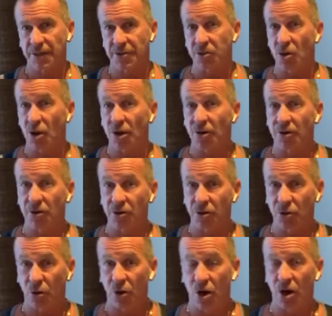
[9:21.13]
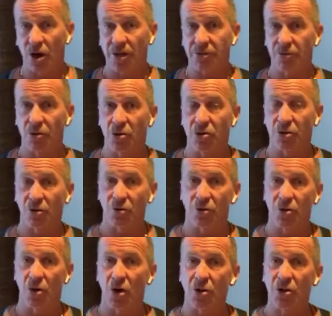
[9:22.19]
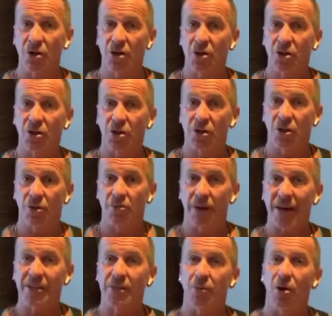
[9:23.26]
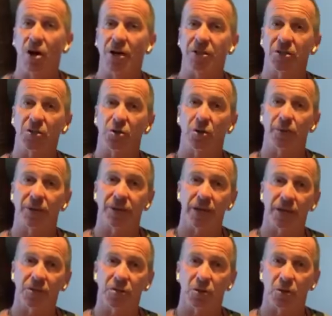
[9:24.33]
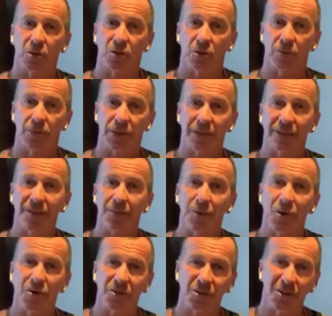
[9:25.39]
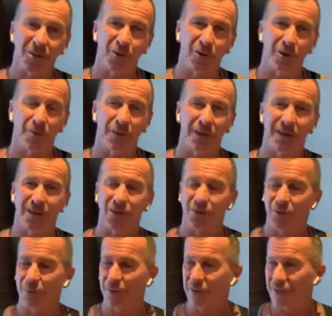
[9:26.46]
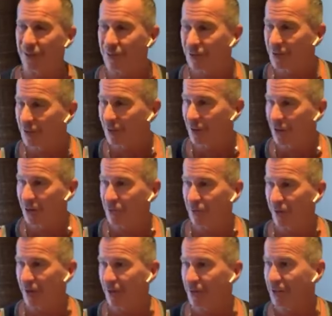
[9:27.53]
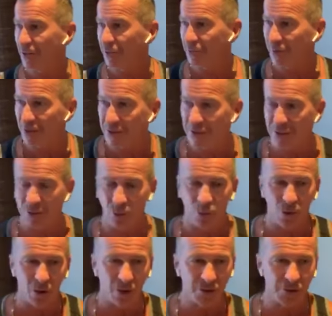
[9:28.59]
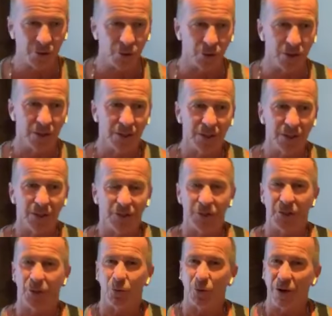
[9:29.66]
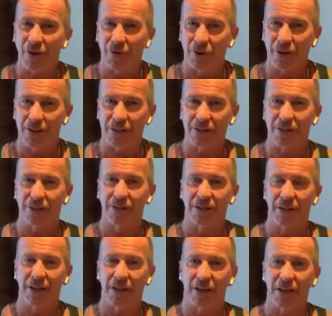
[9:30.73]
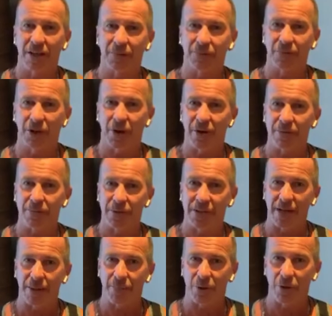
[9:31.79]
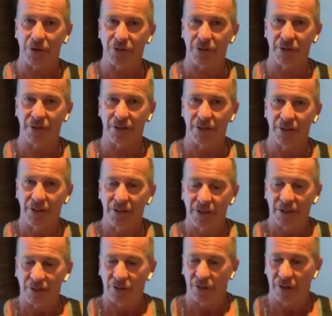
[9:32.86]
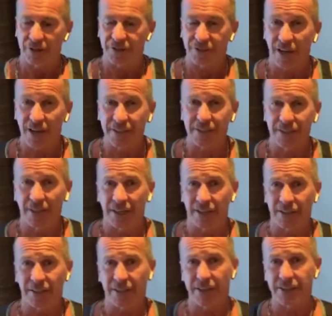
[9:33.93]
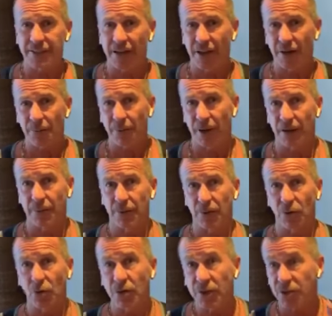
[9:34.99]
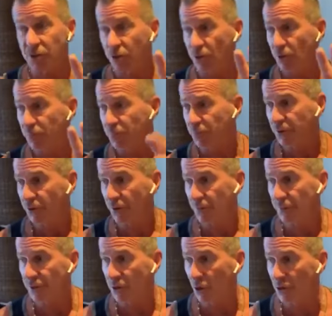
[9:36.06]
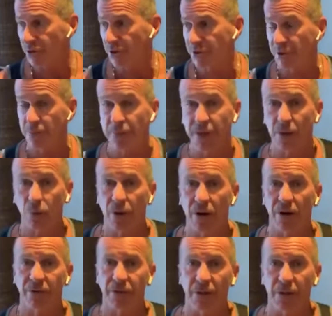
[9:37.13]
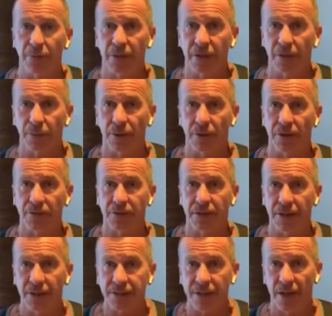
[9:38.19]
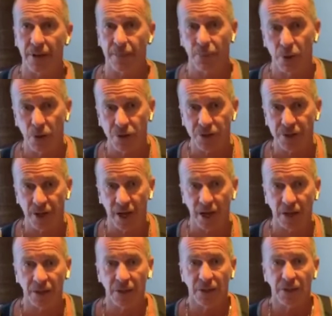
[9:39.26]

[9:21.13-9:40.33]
not your highest version, or not maximizing your potential, or being the person that you want to be, or living the life, or having the fun that you want, or whatever it is. Go out and be that person, and start today. Get it down on paper. Look at your be conscious and be aware of your limiting beliefs. Get it down, purge it out.